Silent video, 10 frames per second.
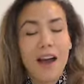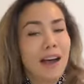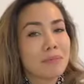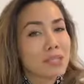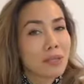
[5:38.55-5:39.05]

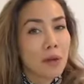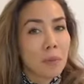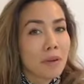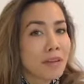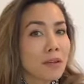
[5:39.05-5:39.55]
I'm still
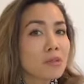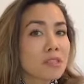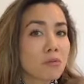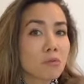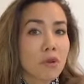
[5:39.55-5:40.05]
open. He
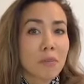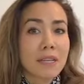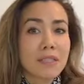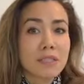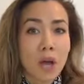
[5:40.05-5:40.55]
was in one of
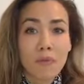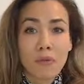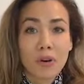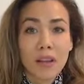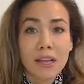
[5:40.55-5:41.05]
my top
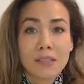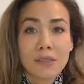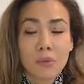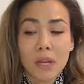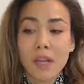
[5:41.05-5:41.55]
four
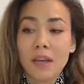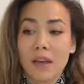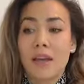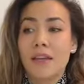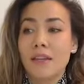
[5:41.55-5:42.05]
last week.
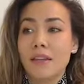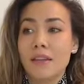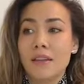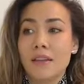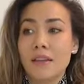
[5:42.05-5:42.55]

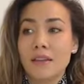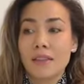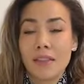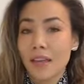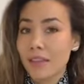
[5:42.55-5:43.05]
I
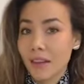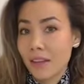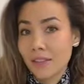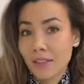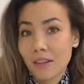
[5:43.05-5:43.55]
think that
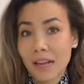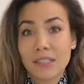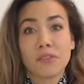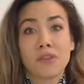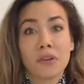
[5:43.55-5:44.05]
he's going to
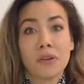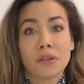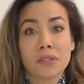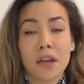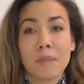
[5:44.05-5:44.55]
last a very
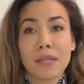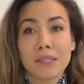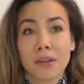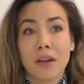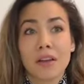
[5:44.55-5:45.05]
long time
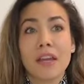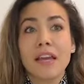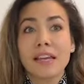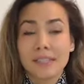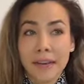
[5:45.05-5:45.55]
based on
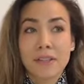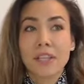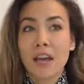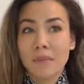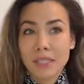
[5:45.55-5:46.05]
his
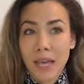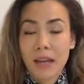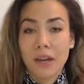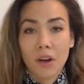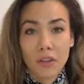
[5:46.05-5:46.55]
airtime, his
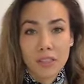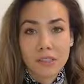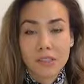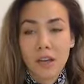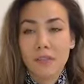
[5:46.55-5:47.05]
edit, all that
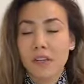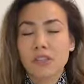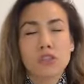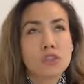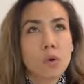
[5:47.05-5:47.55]
stuff.
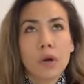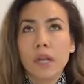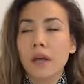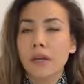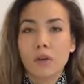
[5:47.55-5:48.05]
His
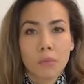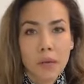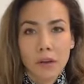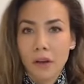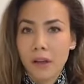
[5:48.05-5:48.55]
storyline, oh
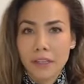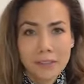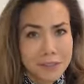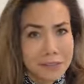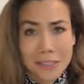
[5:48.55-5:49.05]
my God,
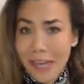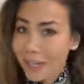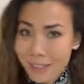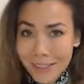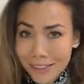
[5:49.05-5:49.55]
it's
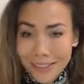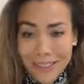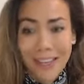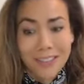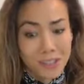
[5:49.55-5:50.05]

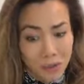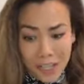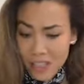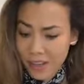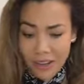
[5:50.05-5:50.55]
excellent and
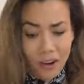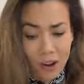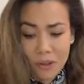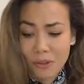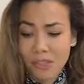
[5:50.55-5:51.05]
tragic and
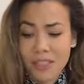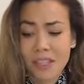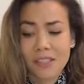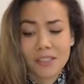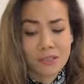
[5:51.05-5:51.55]
all of those
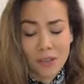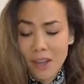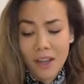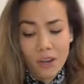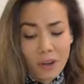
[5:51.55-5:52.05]
things. He's
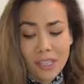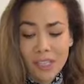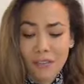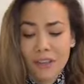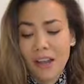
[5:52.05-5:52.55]
great
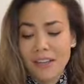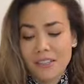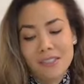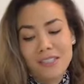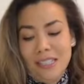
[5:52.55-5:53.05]
TV. I
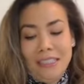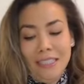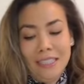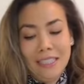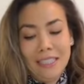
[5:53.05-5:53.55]
just,
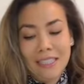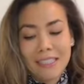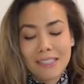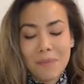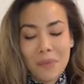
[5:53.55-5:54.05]

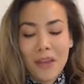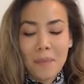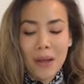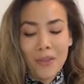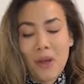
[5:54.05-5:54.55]
something
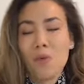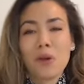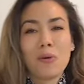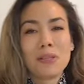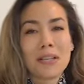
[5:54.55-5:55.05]
about that
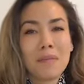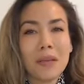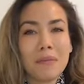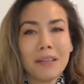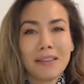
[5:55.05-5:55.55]
one-on-one time
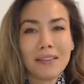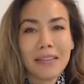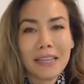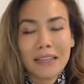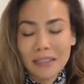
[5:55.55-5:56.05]
made me a
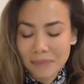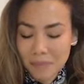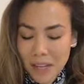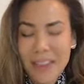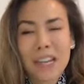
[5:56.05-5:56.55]
little icky.
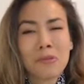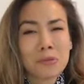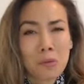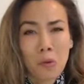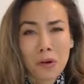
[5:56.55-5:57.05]
And then he
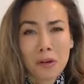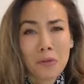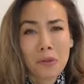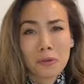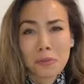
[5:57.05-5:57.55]
was rewarded
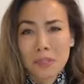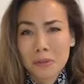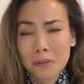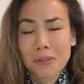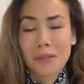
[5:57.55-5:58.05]
with the group
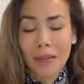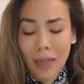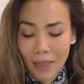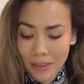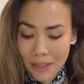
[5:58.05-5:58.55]
date rose, so
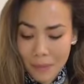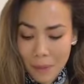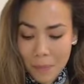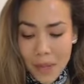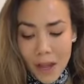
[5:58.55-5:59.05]
anyway.